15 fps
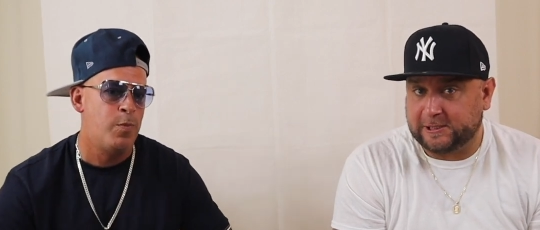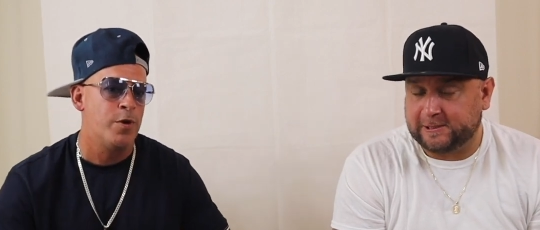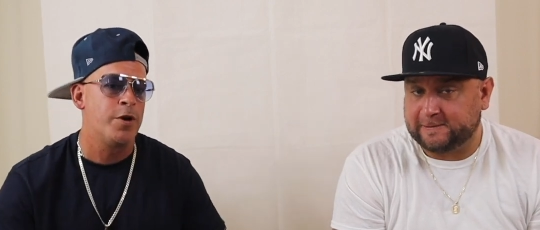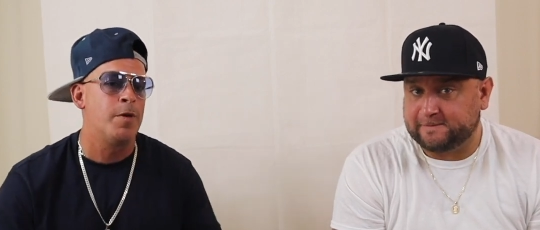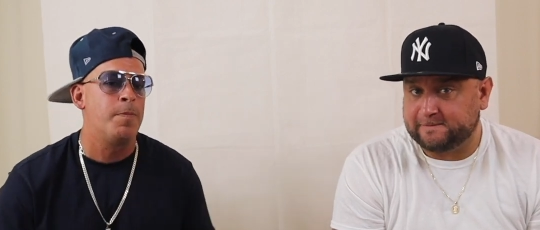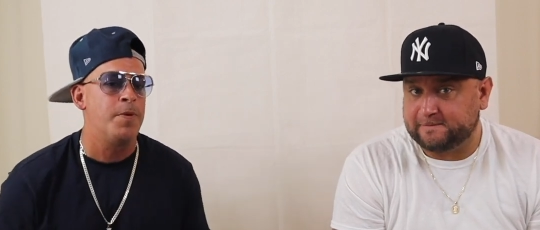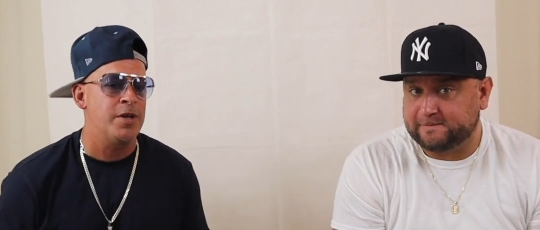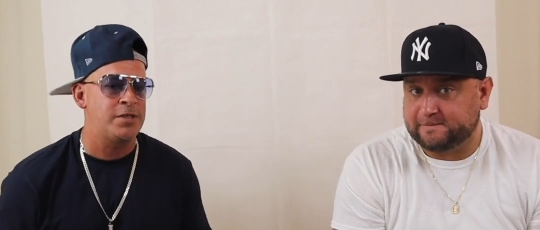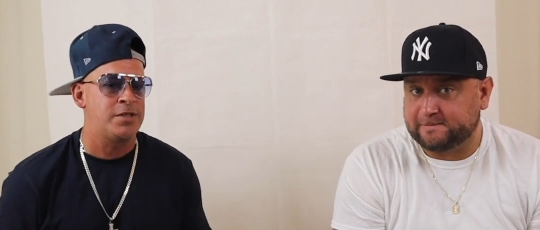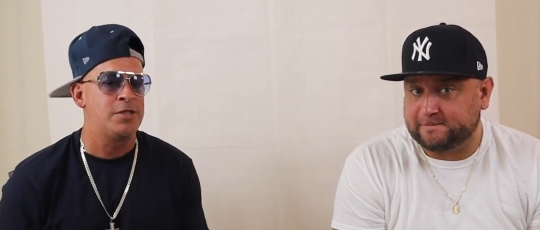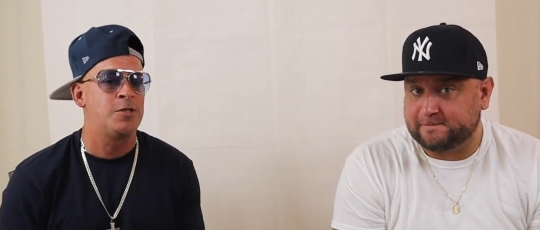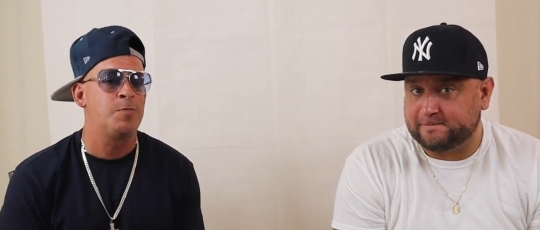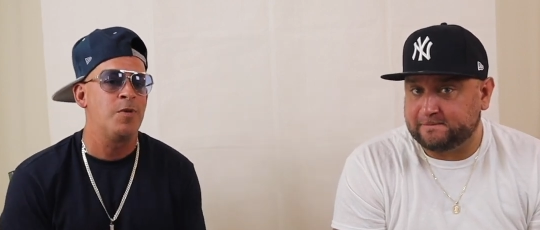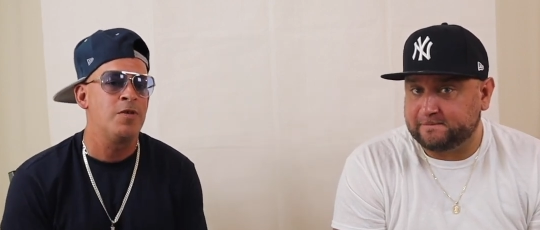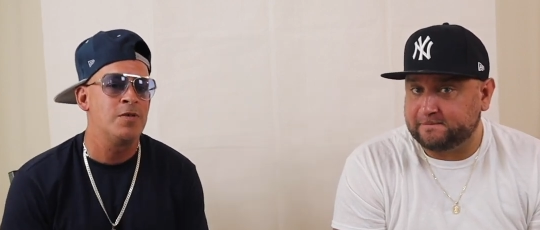Speaker 1: one of the
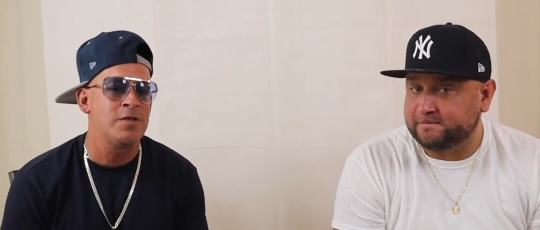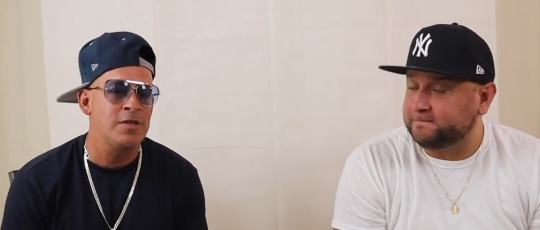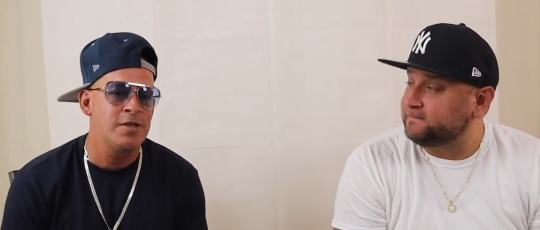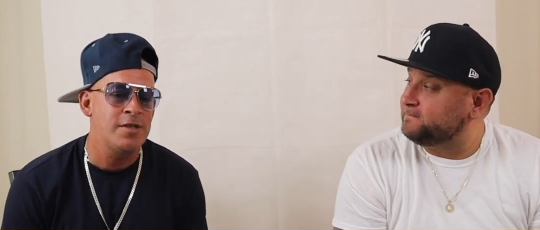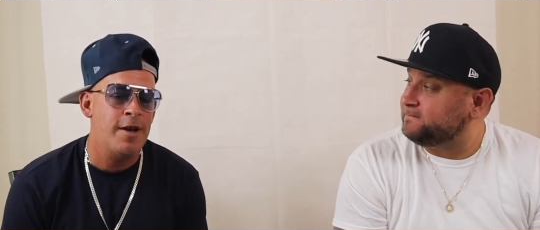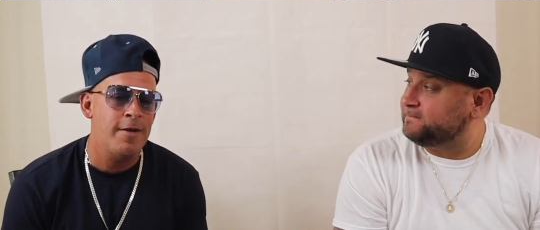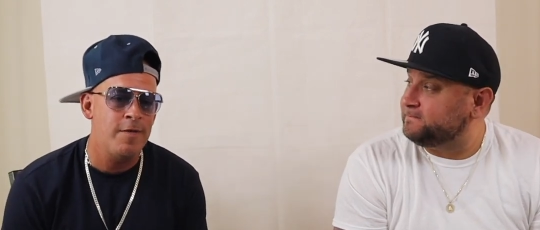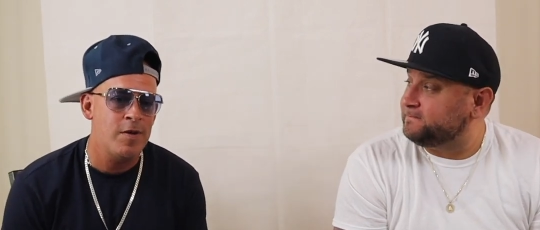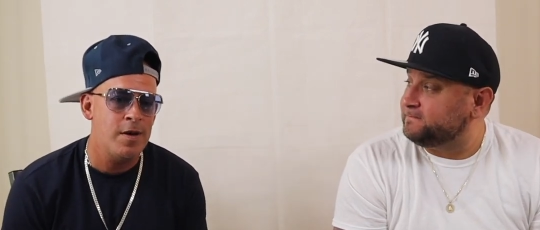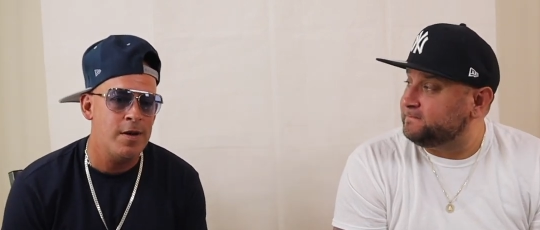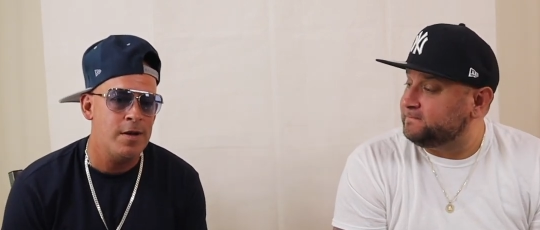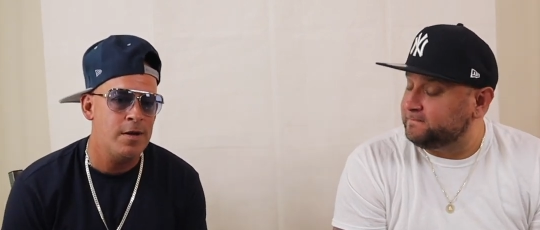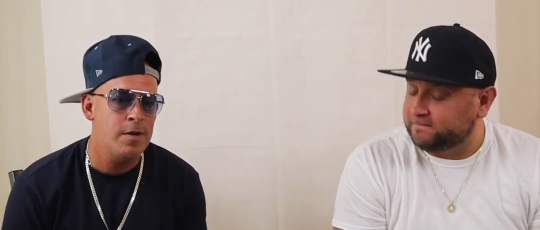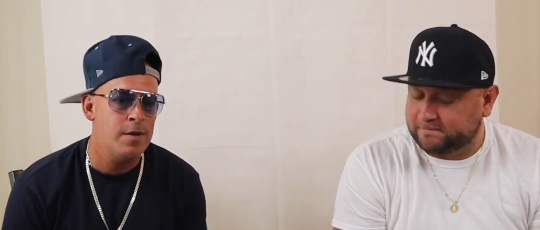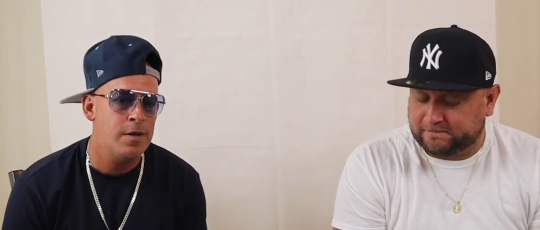best experiences I ever
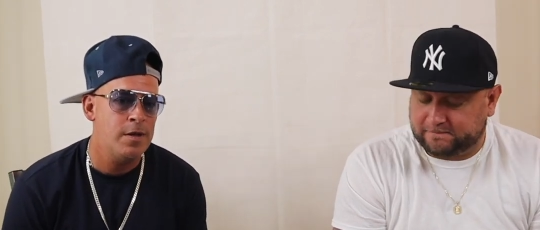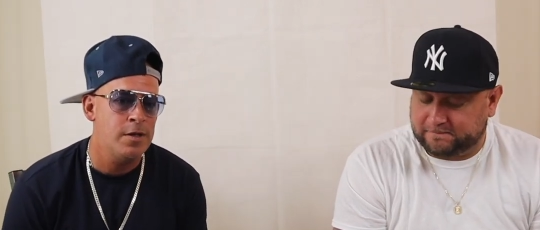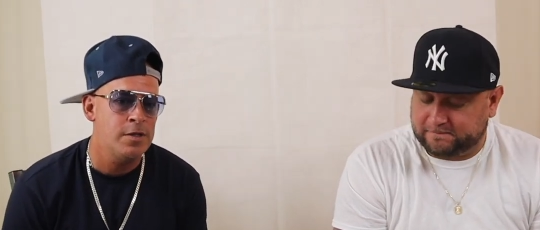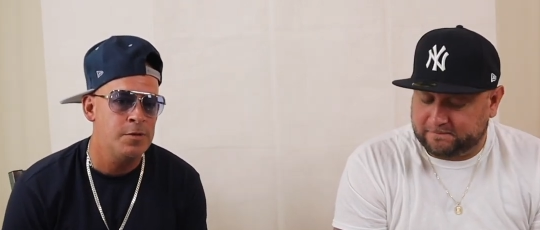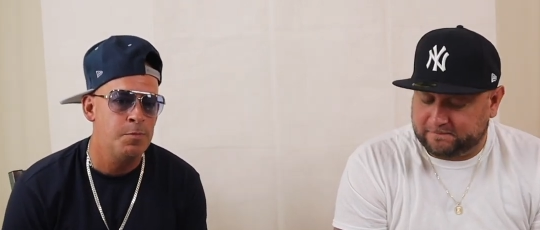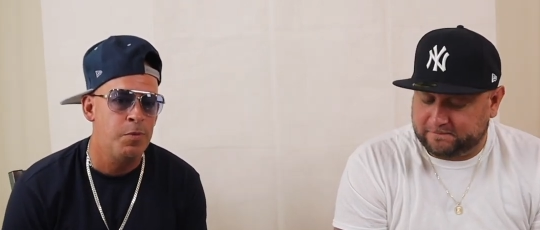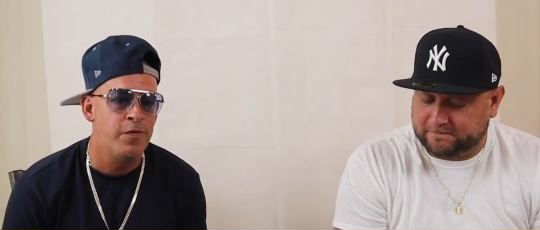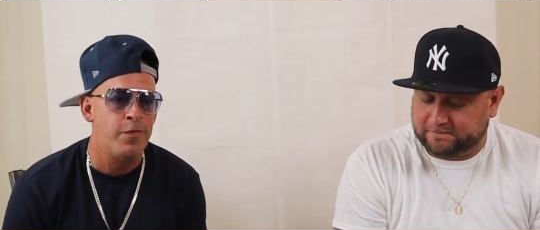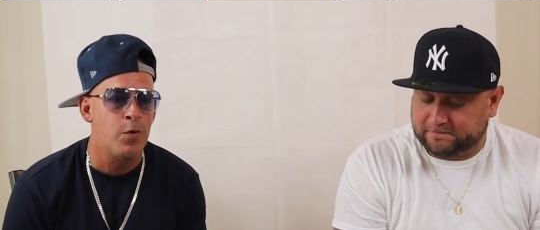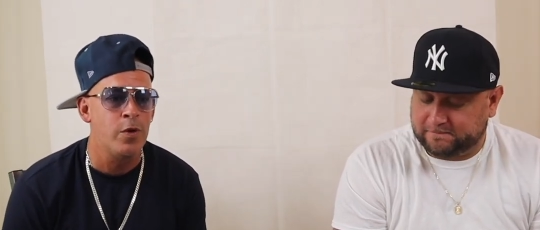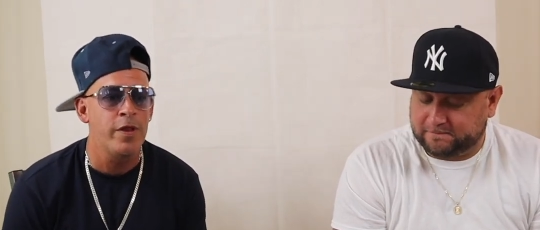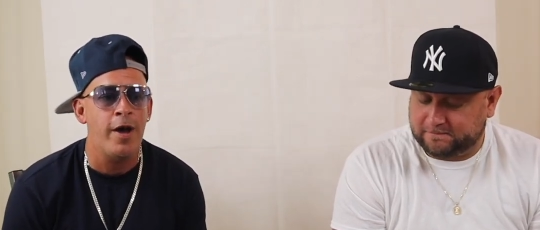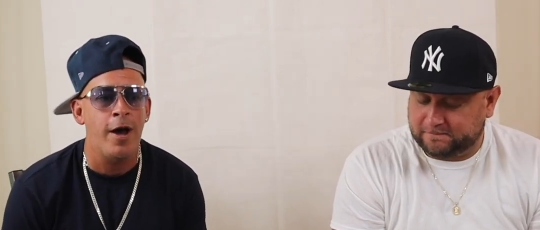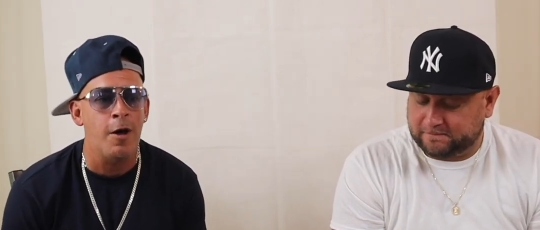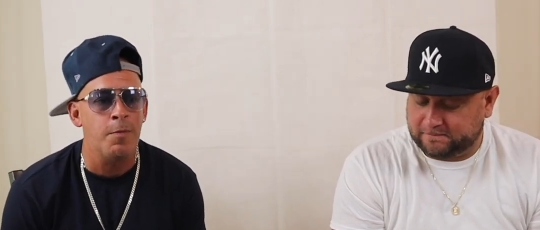had is
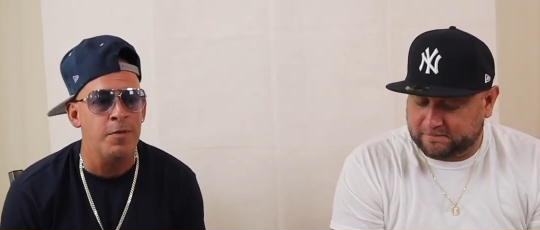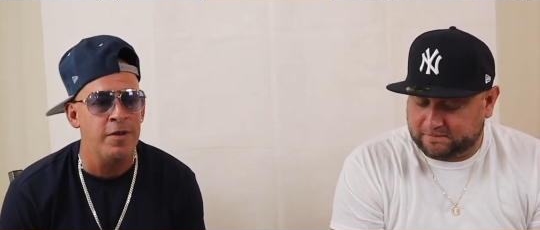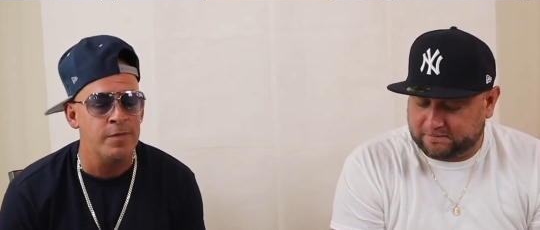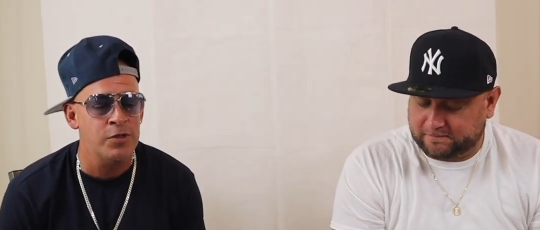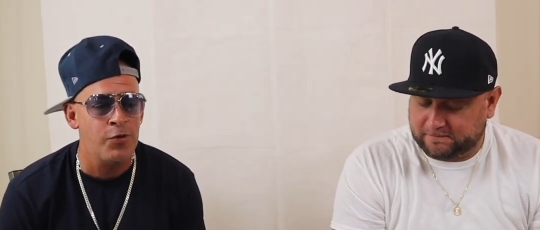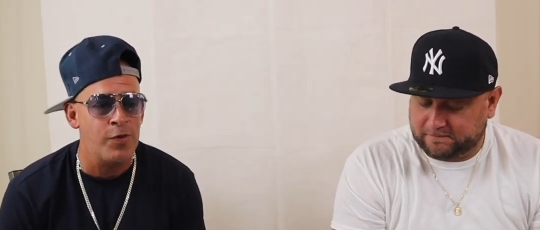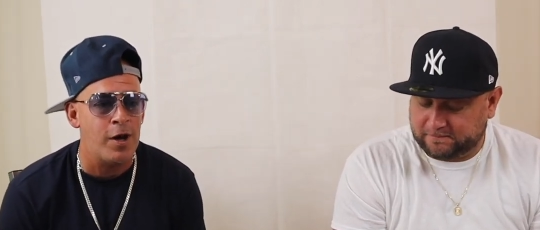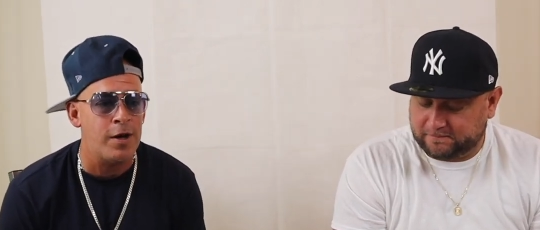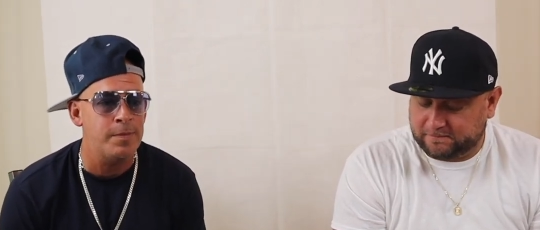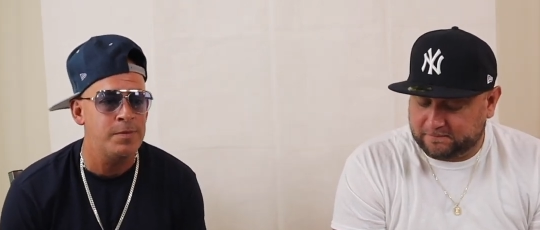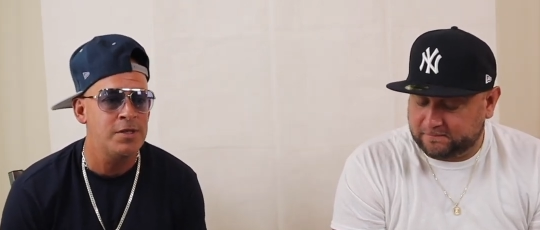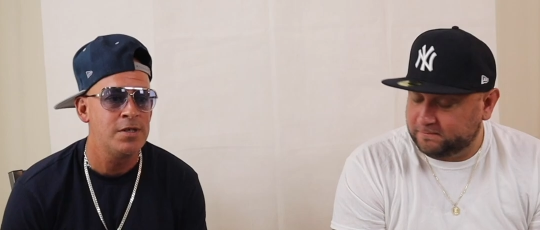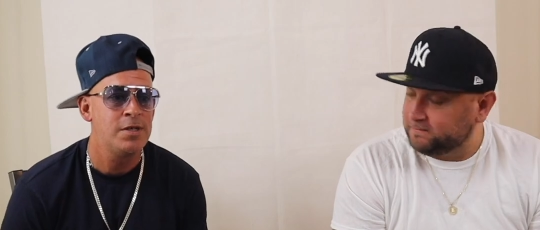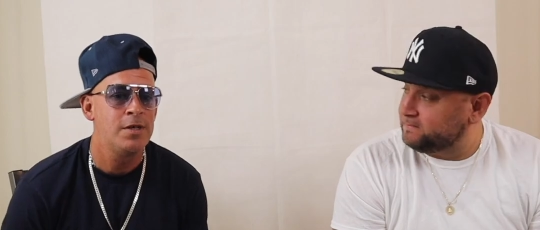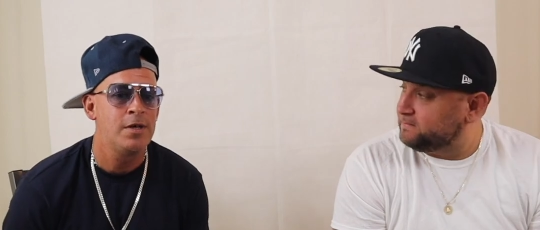before the album even
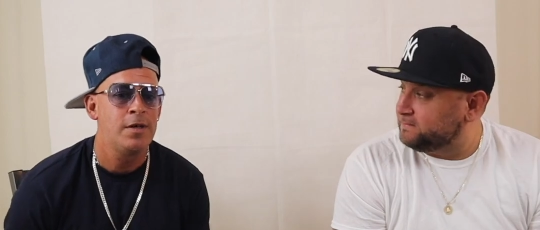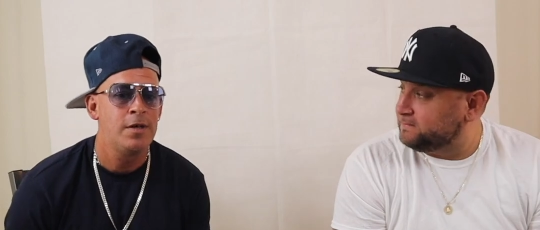dropped.